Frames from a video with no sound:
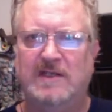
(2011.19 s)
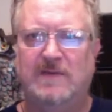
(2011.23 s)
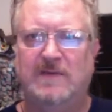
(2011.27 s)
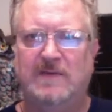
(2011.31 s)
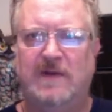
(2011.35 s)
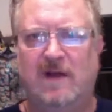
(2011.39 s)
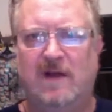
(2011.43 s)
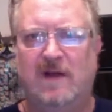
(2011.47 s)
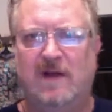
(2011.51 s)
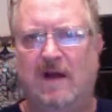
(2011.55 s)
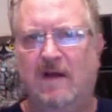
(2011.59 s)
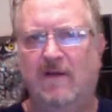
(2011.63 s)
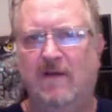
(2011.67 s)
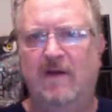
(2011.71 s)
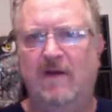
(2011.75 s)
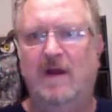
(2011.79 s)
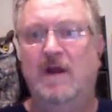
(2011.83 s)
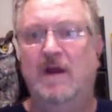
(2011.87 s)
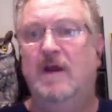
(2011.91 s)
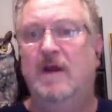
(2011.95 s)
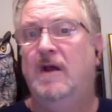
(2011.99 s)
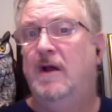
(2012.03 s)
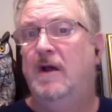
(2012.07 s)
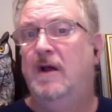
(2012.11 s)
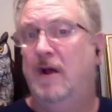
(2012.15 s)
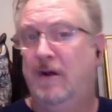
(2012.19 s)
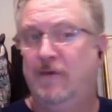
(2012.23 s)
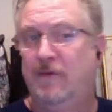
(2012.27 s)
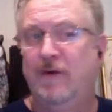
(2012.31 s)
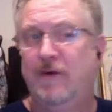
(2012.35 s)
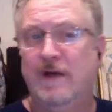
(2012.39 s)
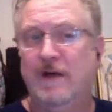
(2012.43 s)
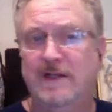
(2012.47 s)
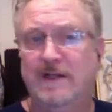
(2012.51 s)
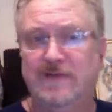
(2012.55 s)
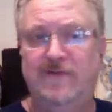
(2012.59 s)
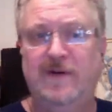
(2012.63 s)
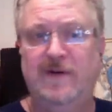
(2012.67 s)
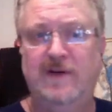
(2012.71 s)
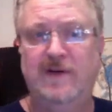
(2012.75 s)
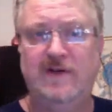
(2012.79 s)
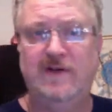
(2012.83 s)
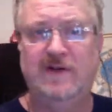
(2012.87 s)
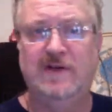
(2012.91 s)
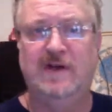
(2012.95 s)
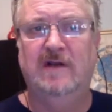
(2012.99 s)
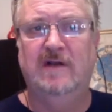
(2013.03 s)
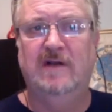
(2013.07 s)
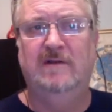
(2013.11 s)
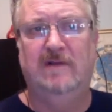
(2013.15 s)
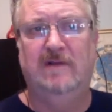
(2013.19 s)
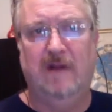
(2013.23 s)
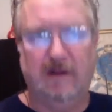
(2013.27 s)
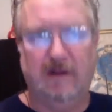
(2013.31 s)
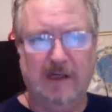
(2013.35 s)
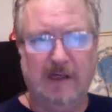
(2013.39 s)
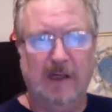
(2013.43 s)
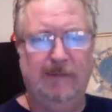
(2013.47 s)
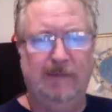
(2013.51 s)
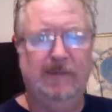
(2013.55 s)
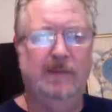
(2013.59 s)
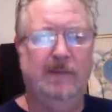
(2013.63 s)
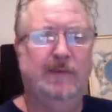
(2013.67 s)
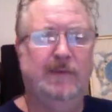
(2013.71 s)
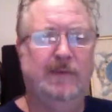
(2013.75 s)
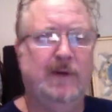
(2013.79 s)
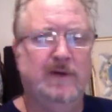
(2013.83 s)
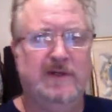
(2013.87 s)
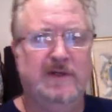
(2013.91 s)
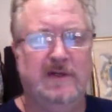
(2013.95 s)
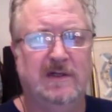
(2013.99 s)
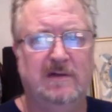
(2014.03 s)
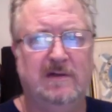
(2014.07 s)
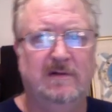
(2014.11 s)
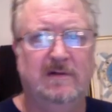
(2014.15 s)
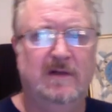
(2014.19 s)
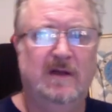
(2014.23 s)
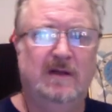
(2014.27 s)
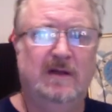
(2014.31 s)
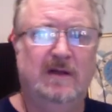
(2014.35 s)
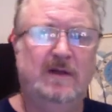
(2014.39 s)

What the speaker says: the finish line. I'll keep you posted.